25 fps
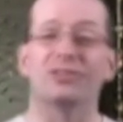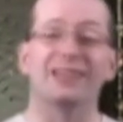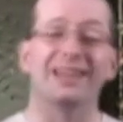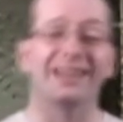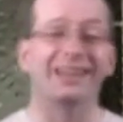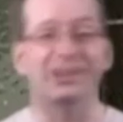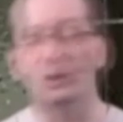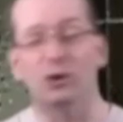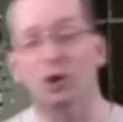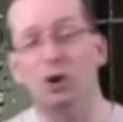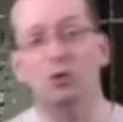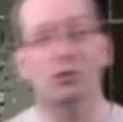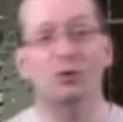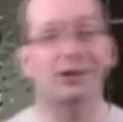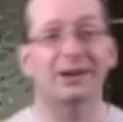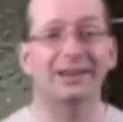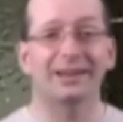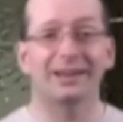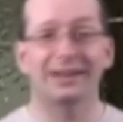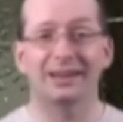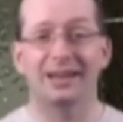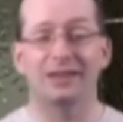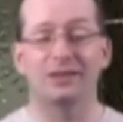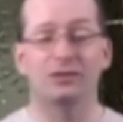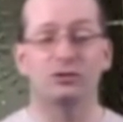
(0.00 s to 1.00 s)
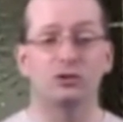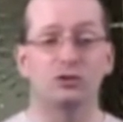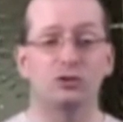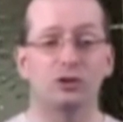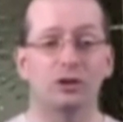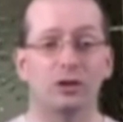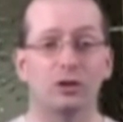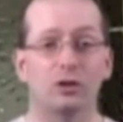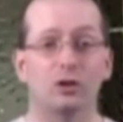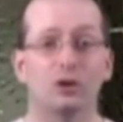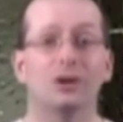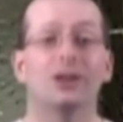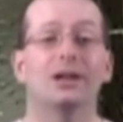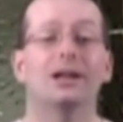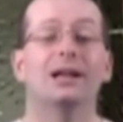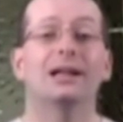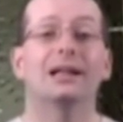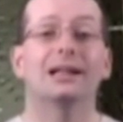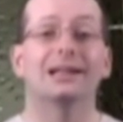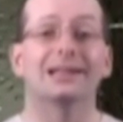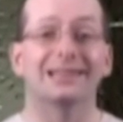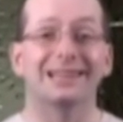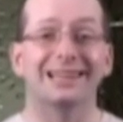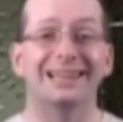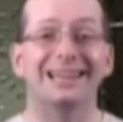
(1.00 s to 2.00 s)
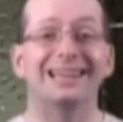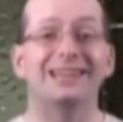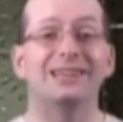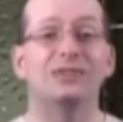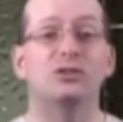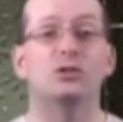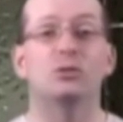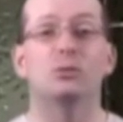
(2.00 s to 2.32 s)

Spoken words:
They could all recognize each other, leading